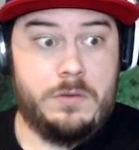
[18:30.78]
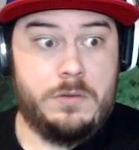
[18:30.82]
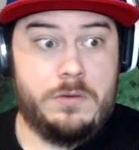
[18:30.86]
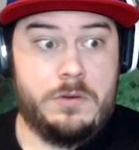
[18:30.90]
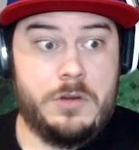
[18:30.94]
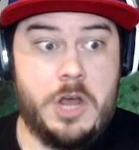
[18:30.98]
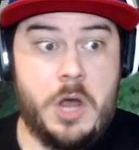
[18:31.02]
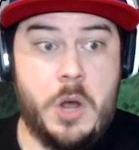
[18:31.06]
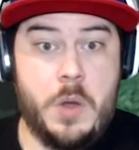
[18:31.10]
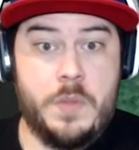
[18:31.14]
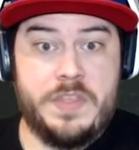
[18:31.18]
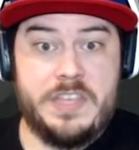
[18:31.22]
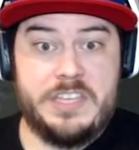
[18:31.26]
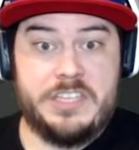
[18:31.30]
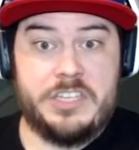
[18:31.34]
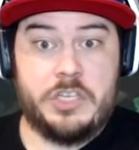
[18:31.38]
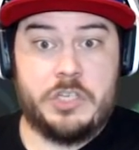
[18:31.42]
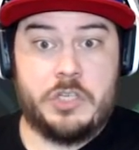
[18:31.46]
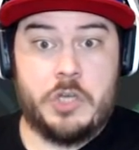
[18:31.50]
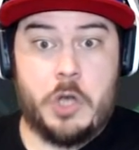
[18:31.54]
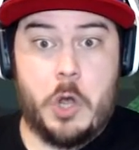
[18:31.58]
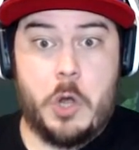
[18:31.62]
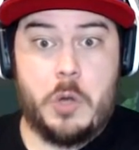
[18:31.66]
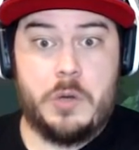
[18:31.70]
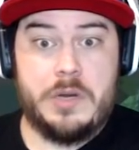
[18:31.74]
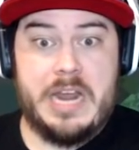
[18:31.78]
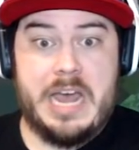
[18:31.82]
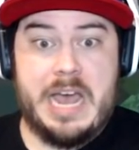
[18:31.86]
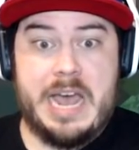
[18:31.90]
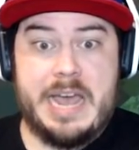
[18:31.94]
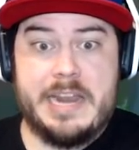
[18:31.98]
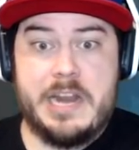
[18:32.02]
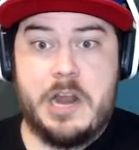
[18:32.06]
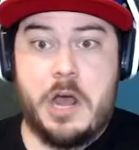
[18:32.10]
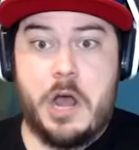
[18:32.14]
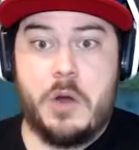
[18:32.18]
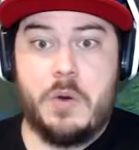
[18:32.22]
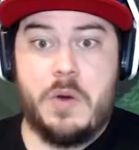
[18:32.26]
No, this is hole
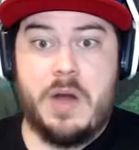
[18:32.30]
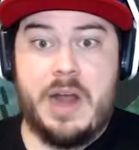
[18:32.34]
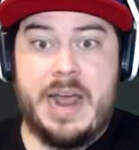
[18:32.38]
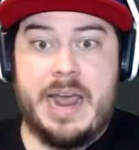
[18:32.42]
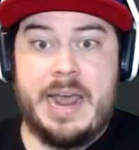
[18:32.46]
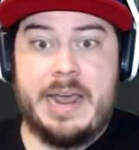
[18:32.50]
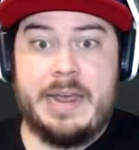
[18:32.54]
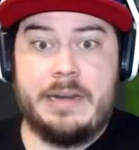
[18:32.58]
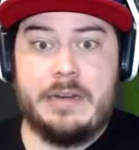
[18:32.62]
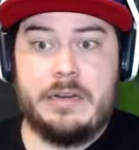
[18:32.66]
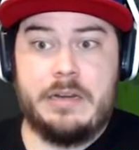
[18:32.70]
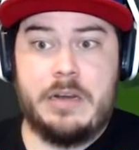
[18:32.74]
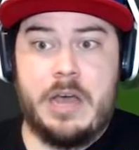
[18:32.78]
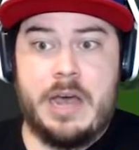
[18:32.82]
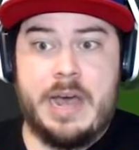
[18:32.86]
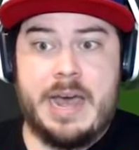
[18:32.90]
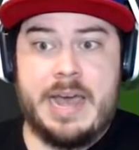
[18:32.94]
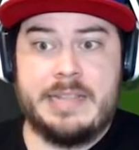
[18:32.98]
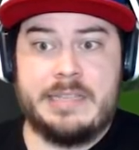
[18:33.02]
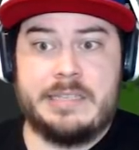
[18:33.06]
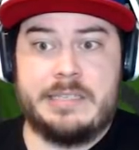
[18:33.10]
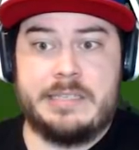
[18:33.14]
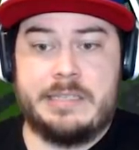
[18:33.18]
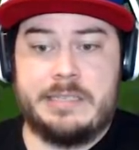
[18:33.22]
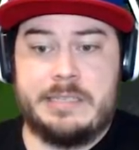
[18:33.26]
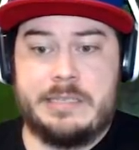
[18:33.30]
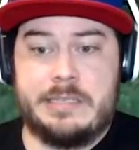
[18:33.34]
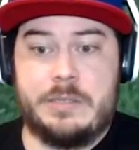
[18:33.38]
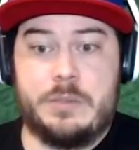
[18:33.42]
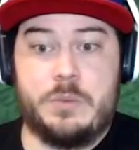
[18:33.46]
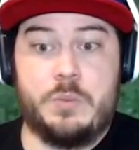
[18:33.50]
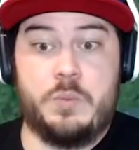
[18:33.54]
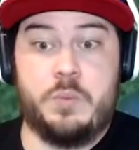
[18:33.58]
nine, all right. No, that's